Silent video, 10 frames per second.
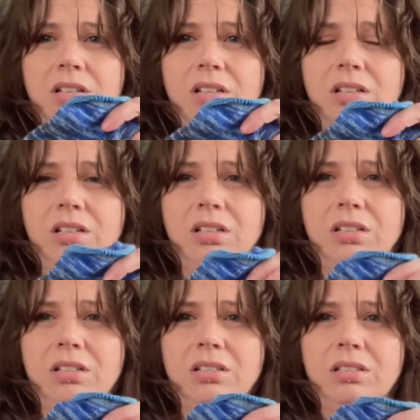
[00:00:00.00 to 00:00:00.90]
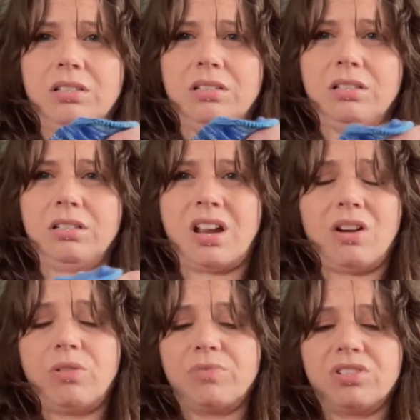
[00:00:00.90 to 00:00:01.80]
And
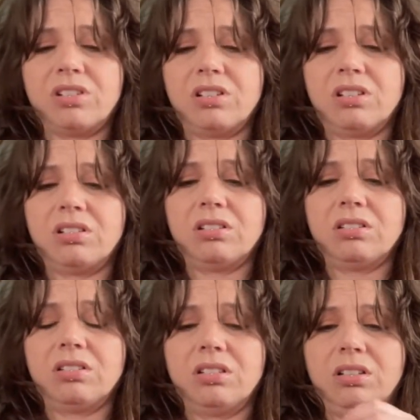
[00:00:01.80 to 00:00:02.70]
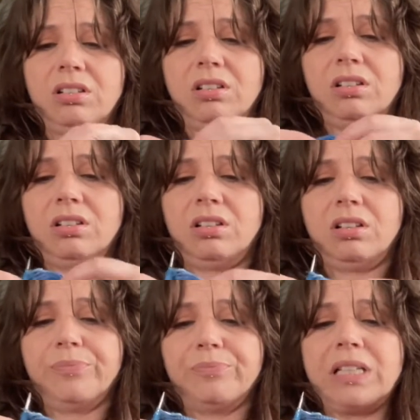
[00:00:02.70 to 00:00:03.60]
now I'm just gonna,
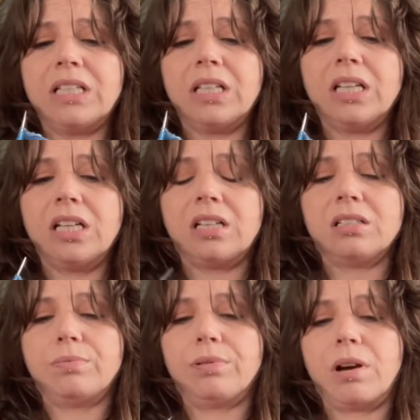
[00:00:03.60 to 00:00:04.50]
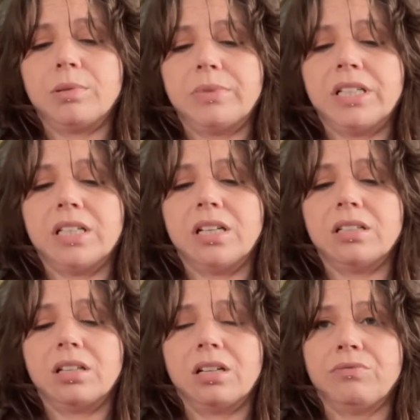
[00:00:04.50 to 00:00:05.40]
basically I'll probably knit
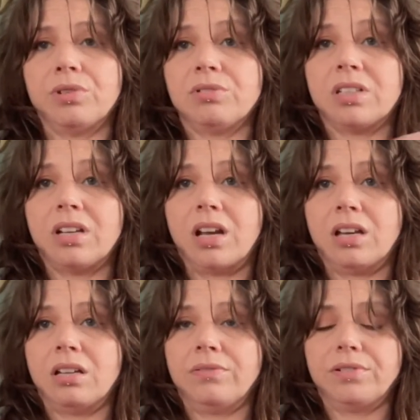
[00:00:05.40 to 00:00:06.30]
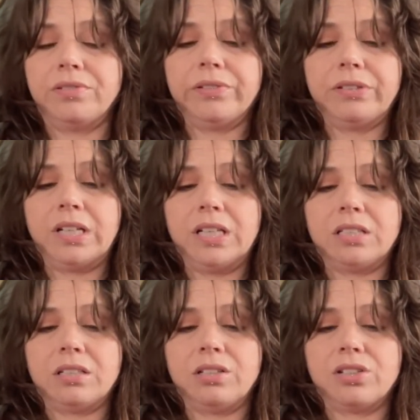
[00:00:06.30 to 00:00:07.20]
10 rows a day for a few days
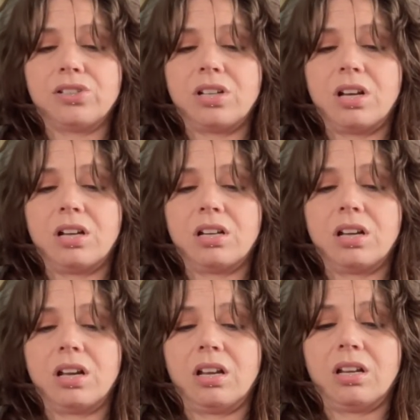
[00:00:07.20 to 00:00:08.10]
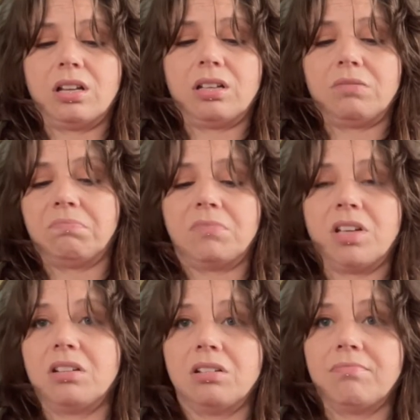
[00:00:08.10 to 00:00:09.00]
on each sock, and
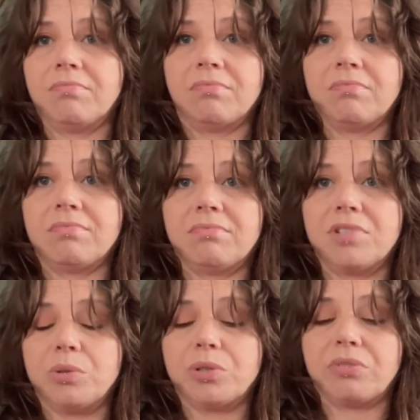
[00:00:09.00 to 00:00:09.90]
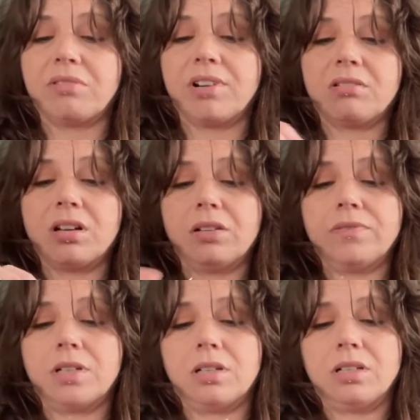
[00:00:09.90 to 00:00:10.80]
then do a 20 round cuff
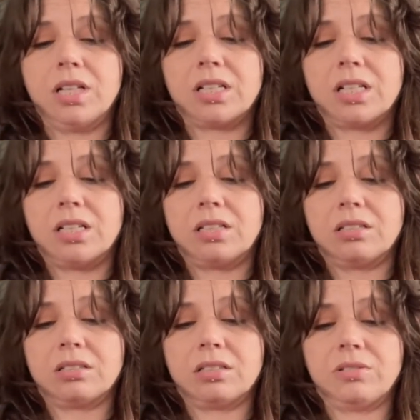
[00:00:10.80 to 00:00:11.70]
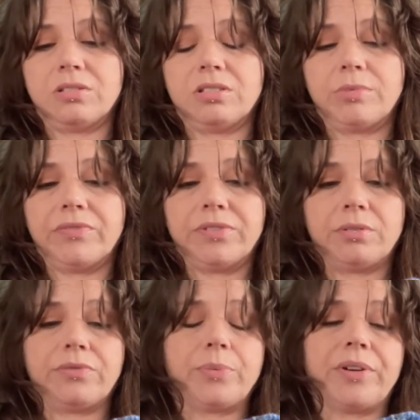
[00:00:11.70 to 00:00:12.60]
and call it a day. These are
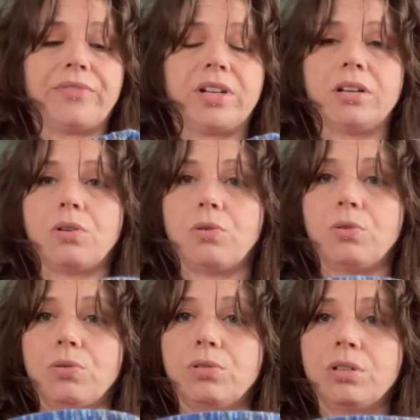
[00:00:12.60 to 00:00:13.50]
for my friend Nicole.